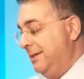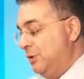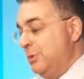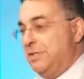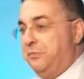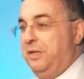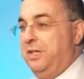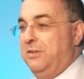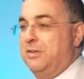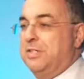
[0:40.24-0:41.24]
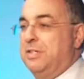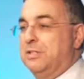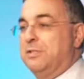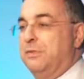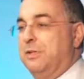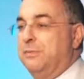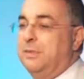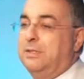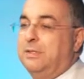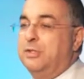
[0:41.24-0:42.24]
Twitter feed asking us for
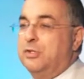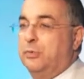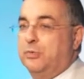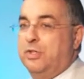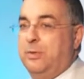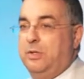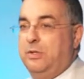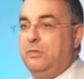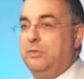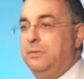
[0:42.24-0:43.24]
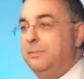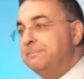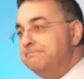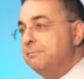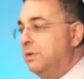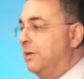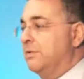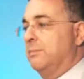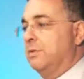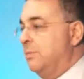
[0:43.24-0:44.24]
short-term news, and
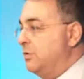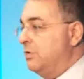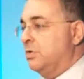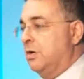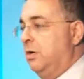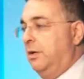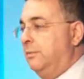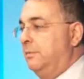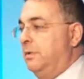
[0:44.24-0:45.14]
sometimes you just can't.